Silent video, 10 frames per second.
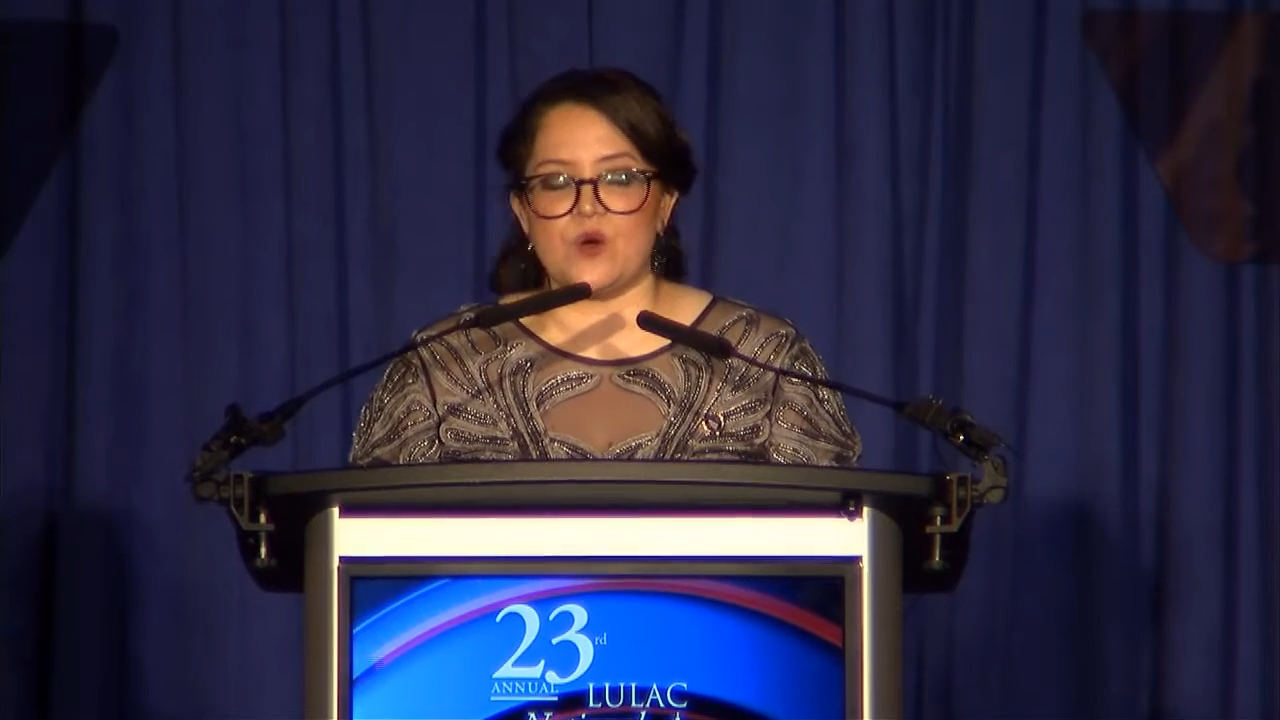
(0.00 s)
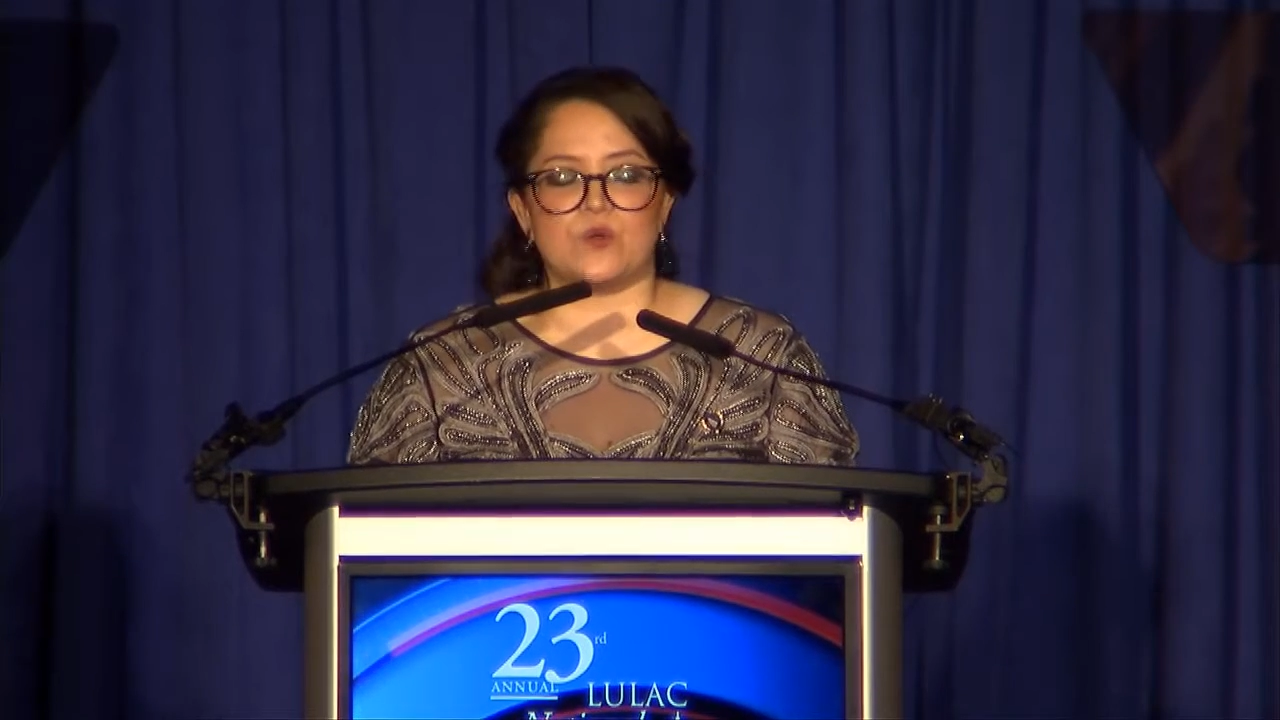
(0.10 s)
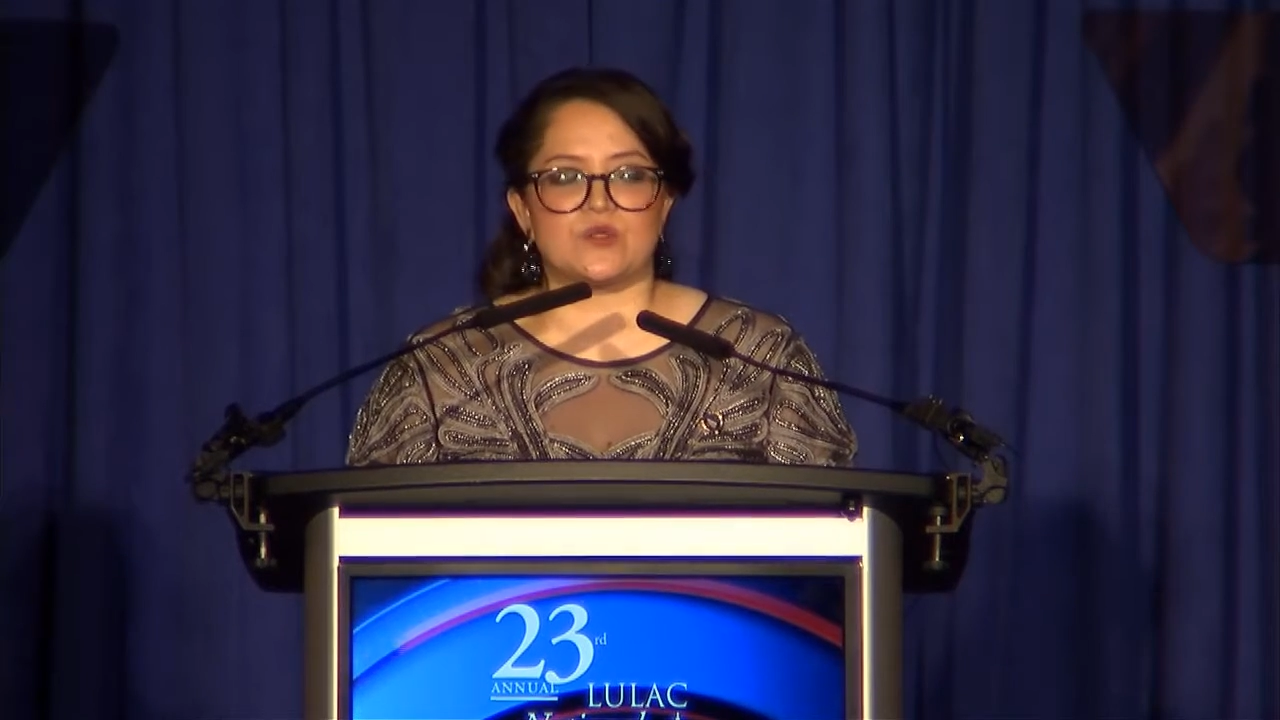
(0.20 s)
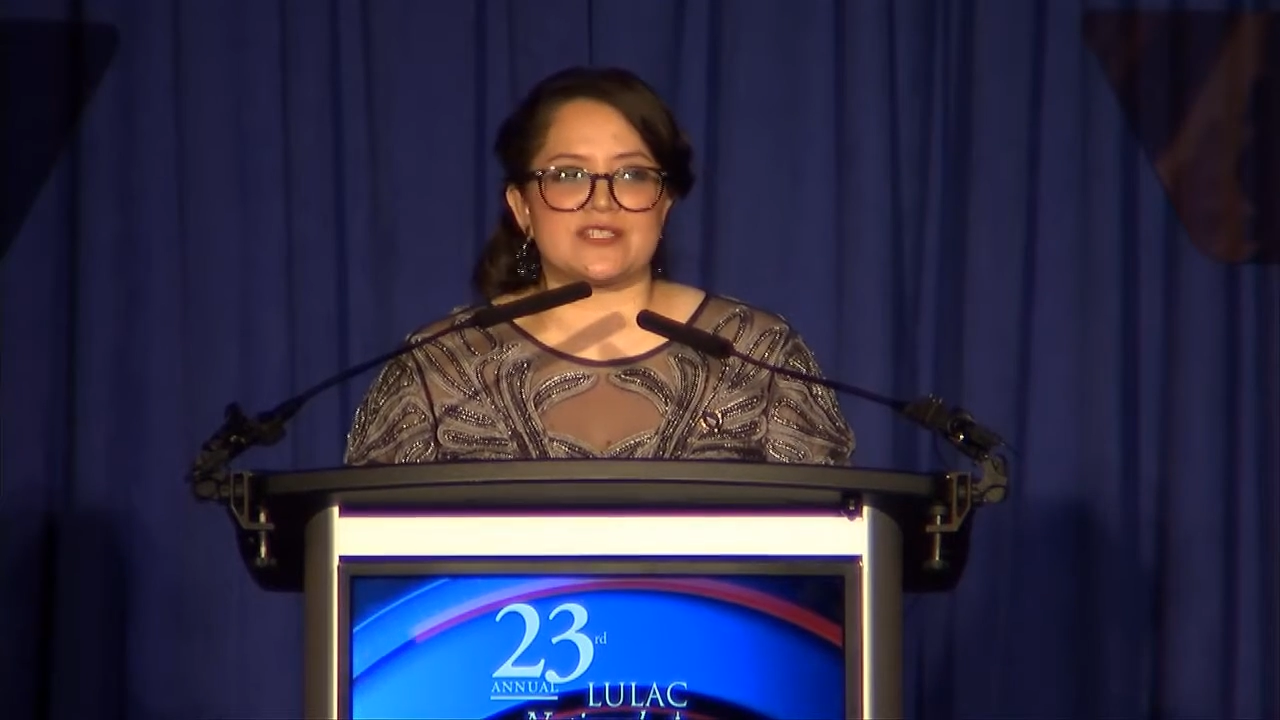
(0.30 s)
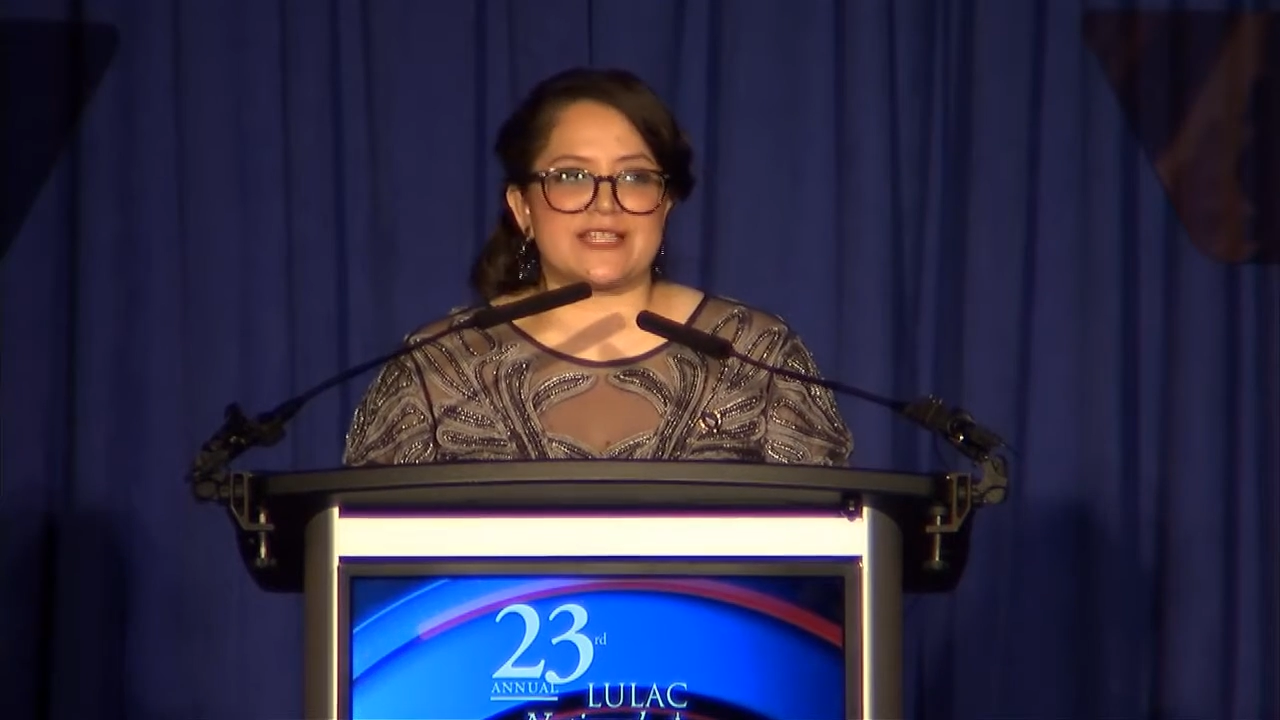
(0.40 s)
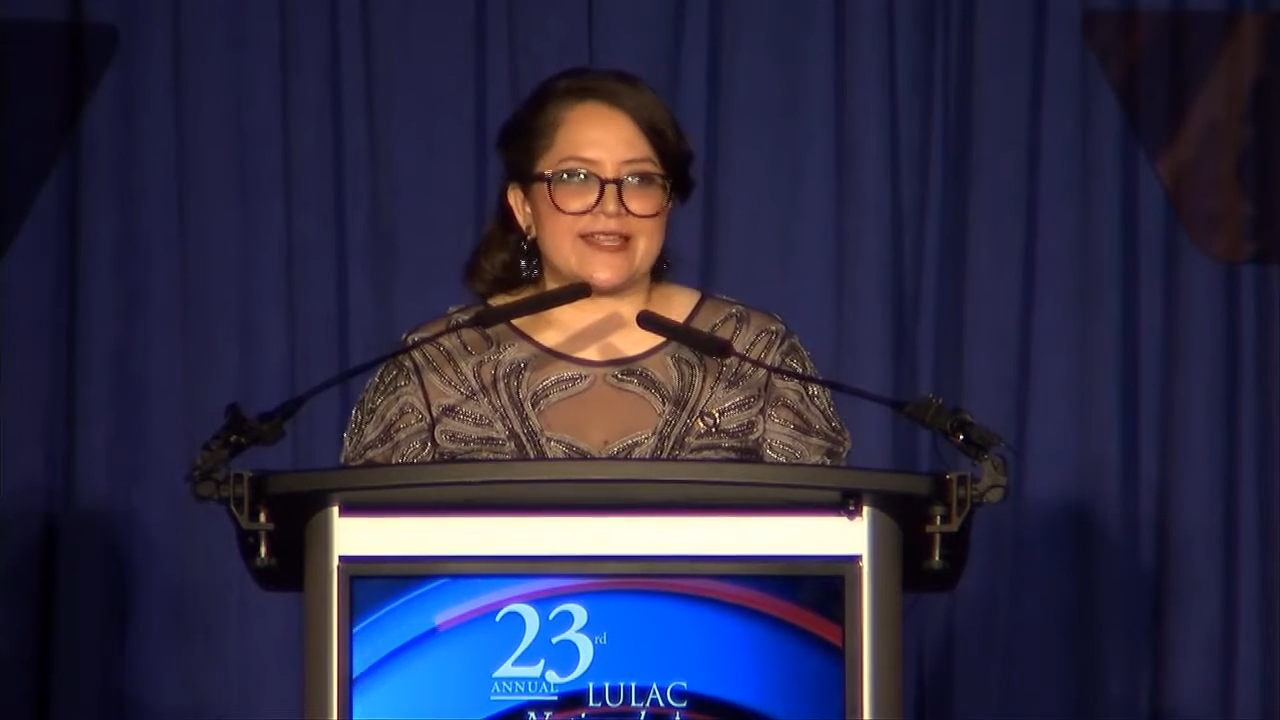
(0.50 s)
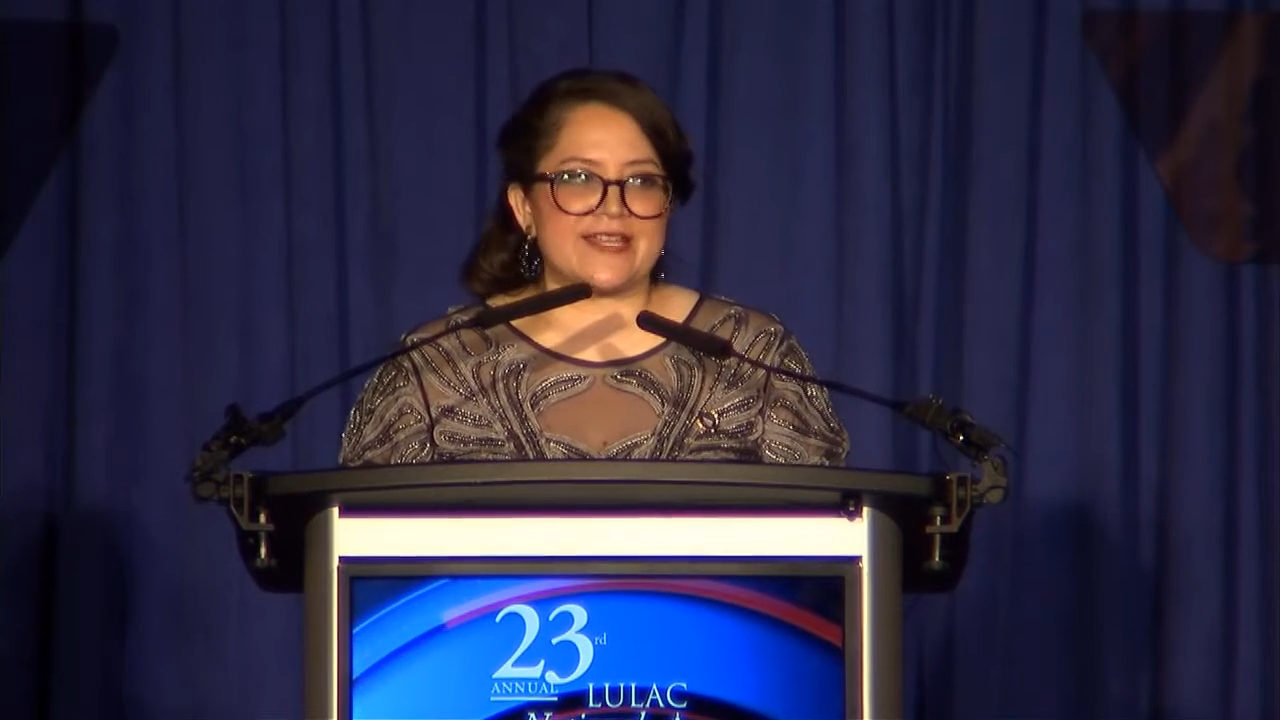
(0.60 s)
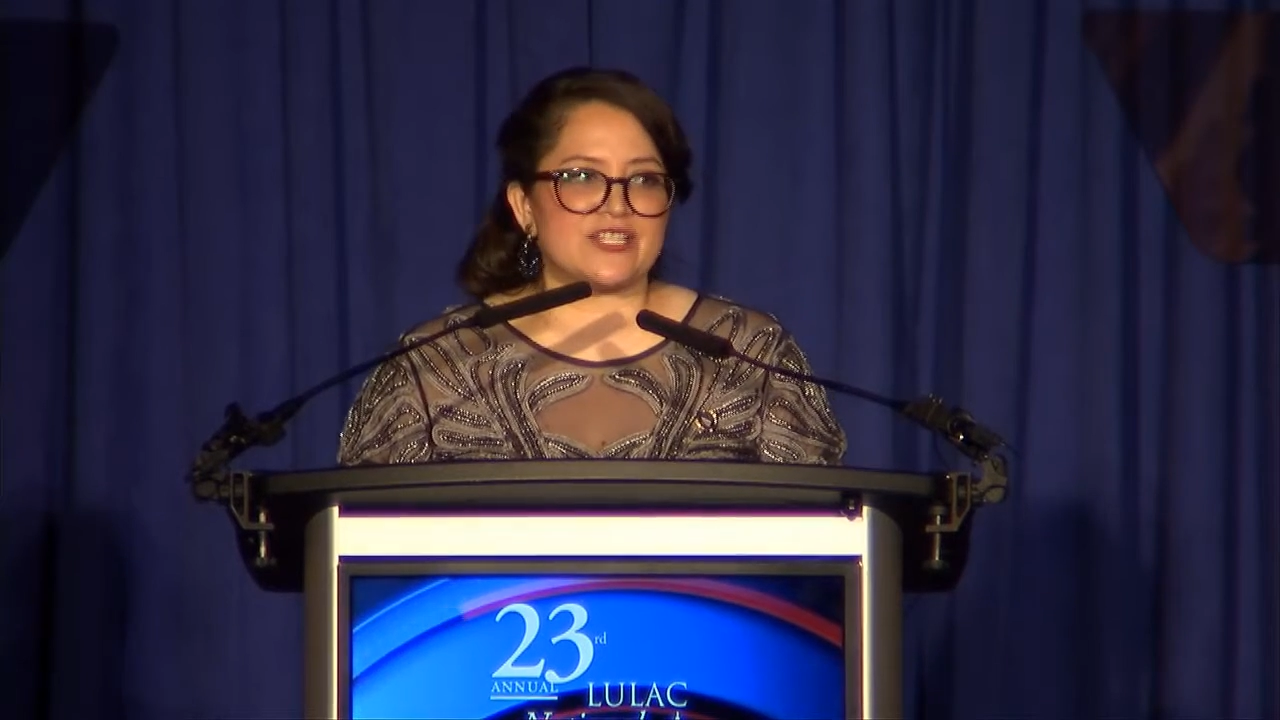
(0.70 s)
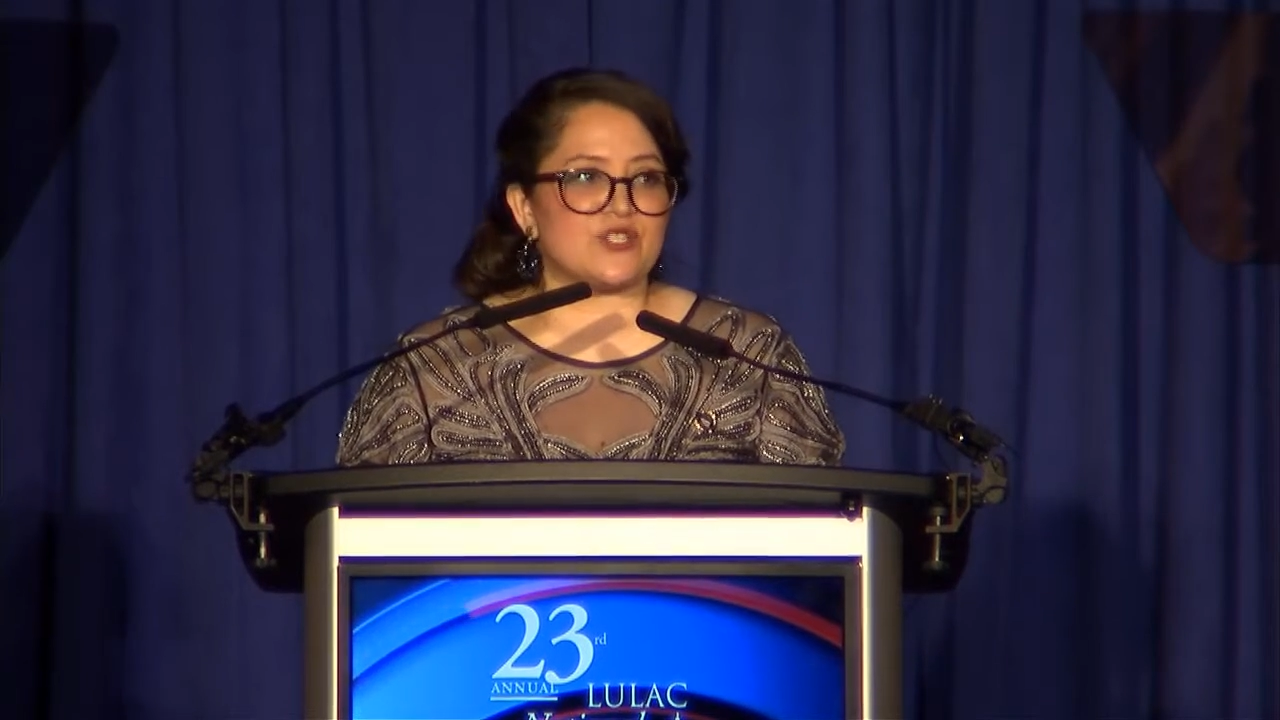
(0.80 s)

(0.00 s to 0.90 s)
Ustedes